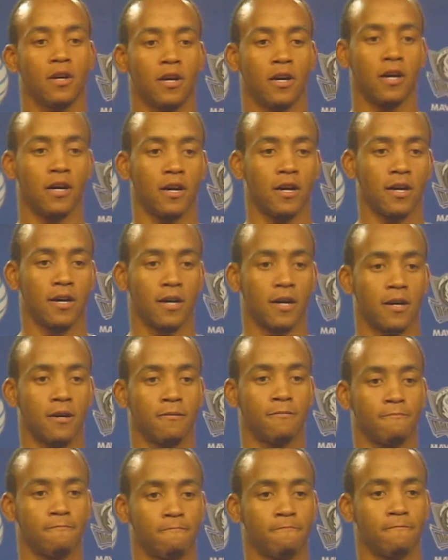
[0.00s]

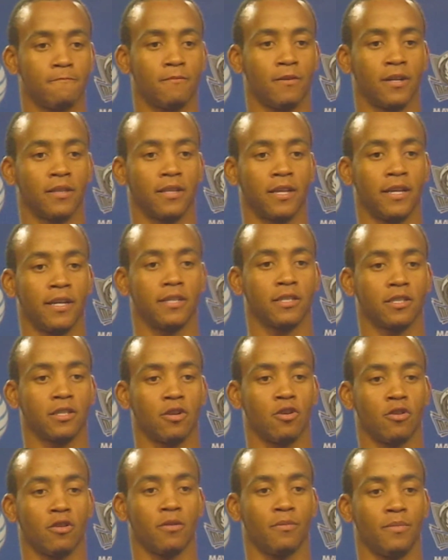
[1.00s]
I think it's
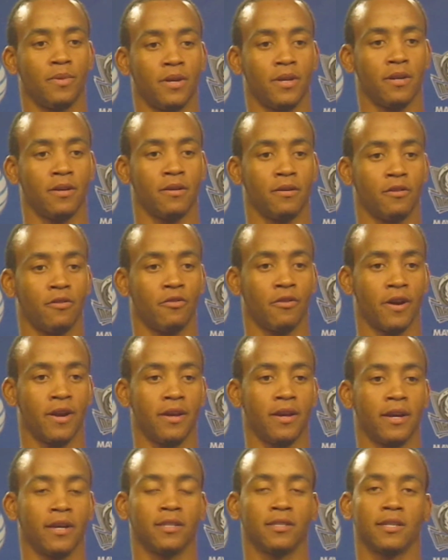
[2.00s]
going to be
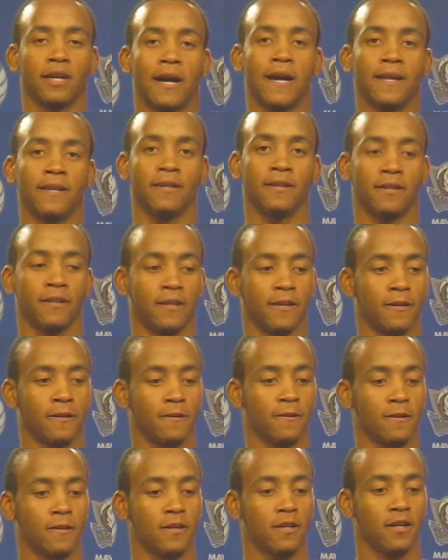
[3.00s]
great, exciting,
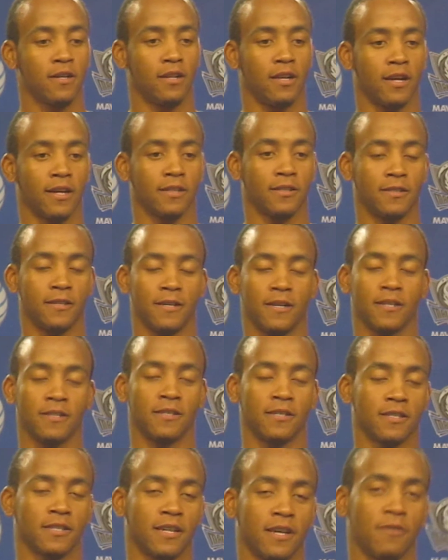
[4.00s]
and like I said, I
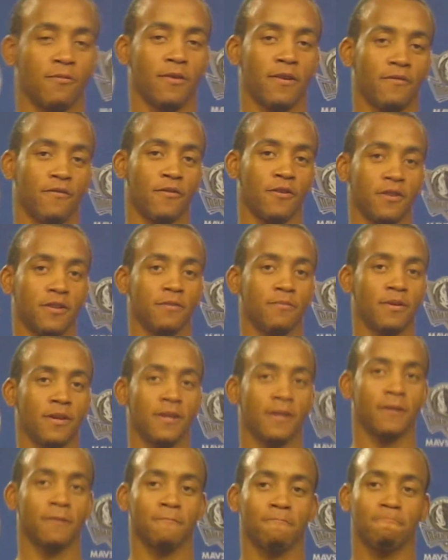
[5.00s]
just can't wait for it to
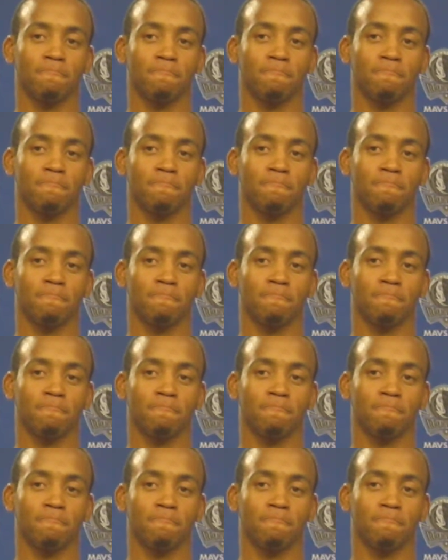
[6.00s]
begin.